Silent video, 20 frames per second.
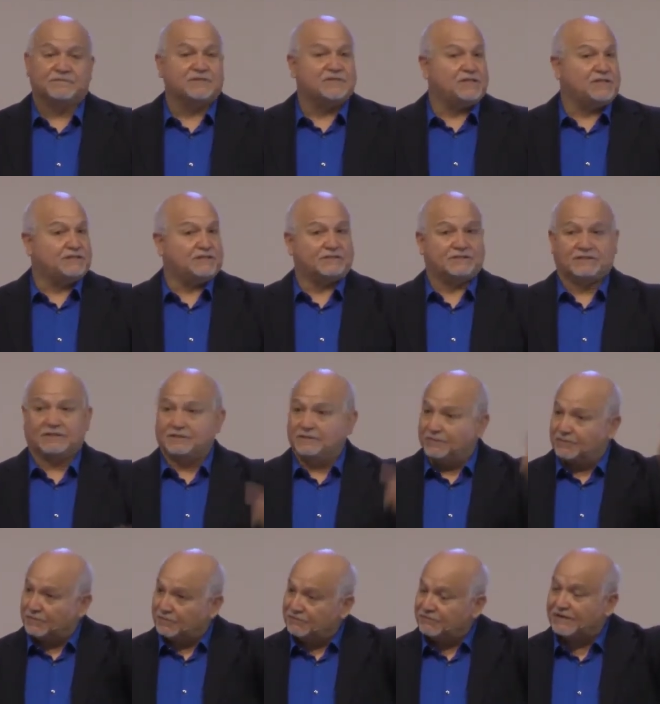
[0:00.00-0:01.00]
Jesus said,
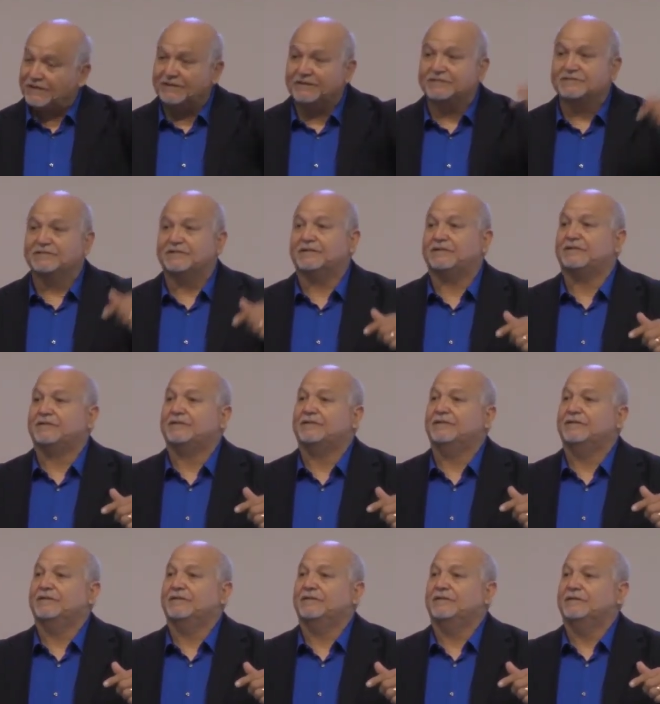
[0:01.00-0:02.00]
Glorify the Son,
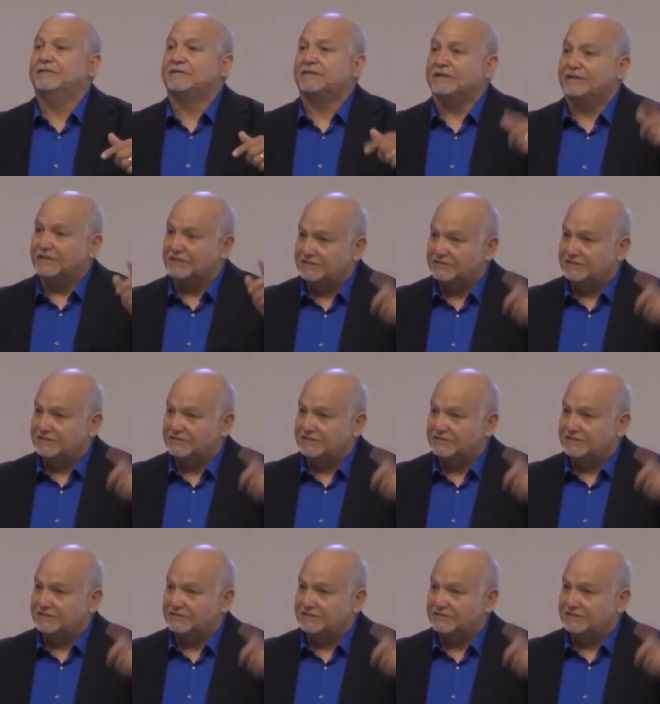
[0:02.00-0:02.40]
that